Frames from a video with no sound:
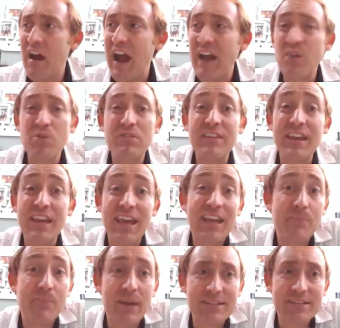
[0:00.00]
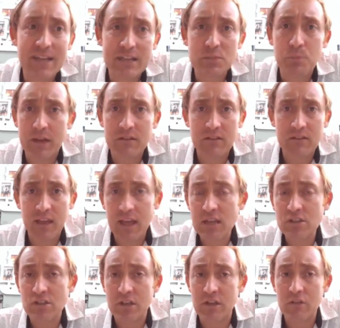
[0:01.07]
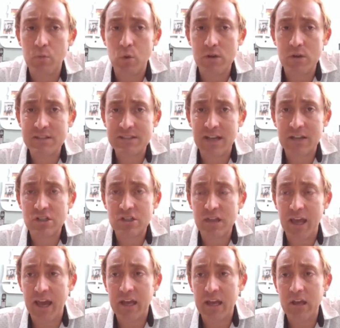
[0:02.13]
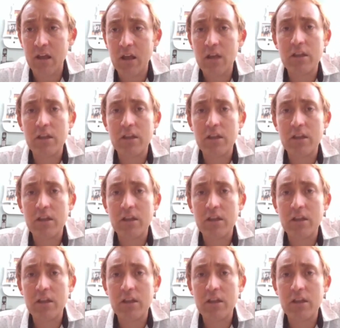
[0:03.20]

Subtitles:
I don't think anybody's expectations were such that